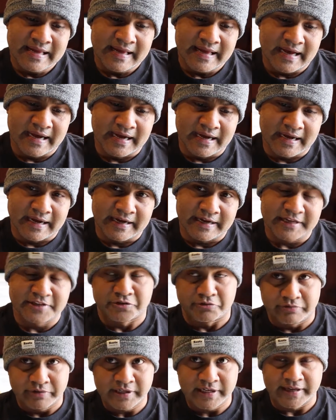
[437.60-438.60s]

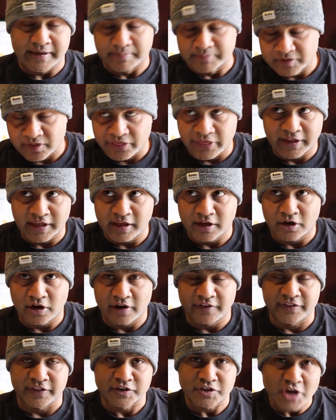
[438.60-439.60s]
It's really, I'm thinking
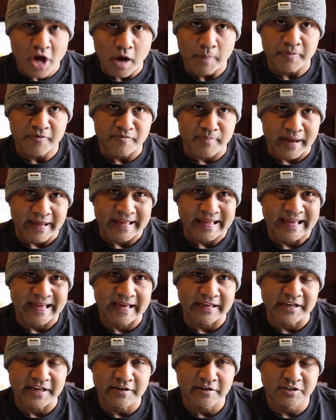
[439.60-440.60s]
off the top of my
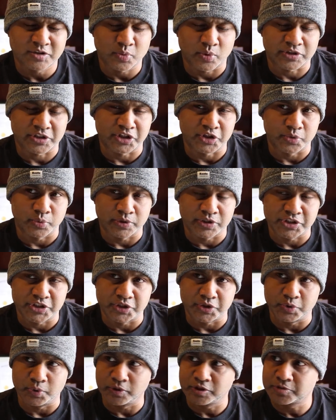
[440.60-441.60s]
head, here's what you would
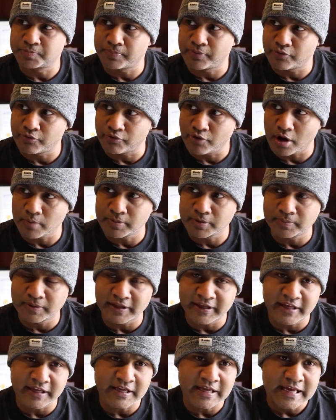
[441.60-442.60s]
do, is
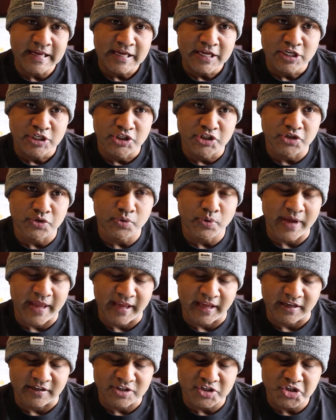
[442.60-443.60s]
probably do
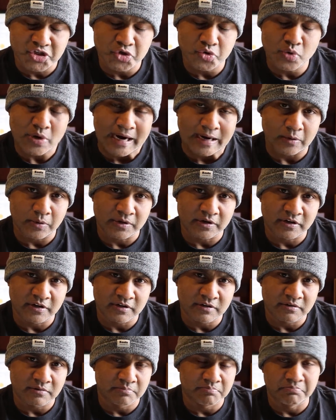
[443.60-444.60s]
a
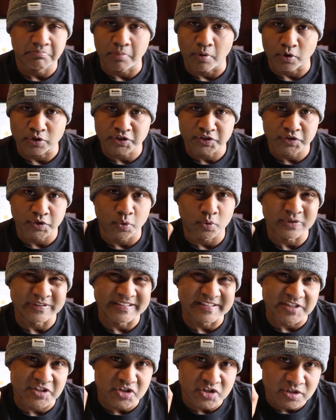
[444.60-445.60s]
2-hour or so
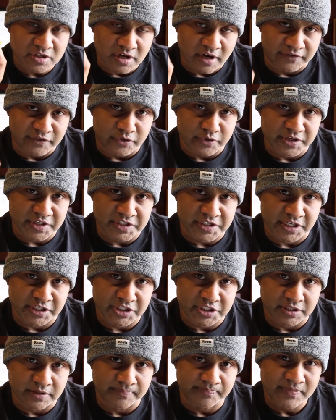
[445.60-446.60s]
discovery
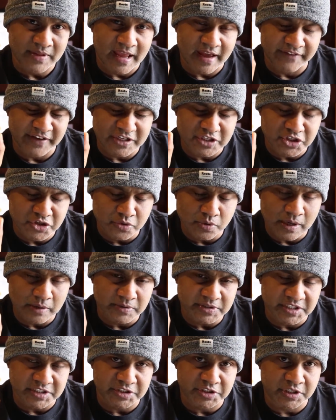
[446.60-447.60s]
session. Have a
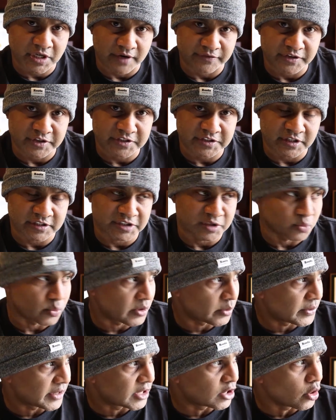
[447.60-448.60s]
2-hour discovery session
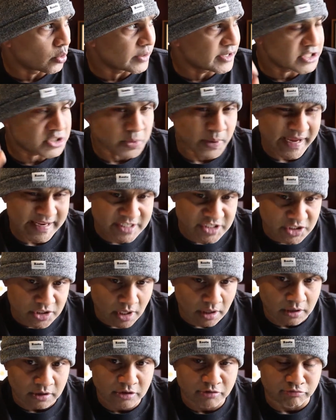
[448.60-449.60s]
where we go into a
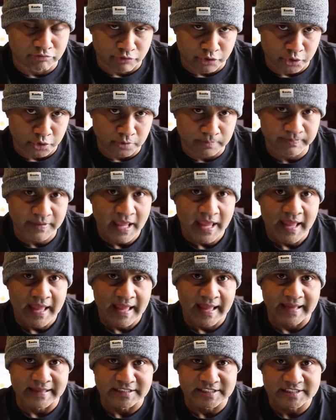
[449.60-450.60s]
dark room
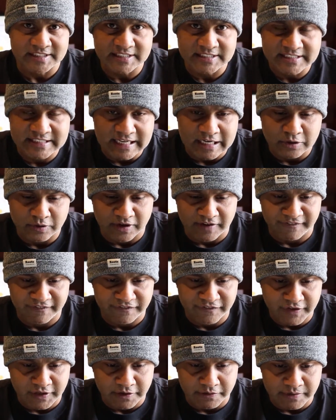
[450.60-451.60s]
and sit down and
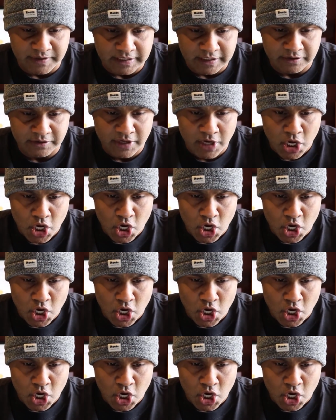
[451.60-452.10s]
figure out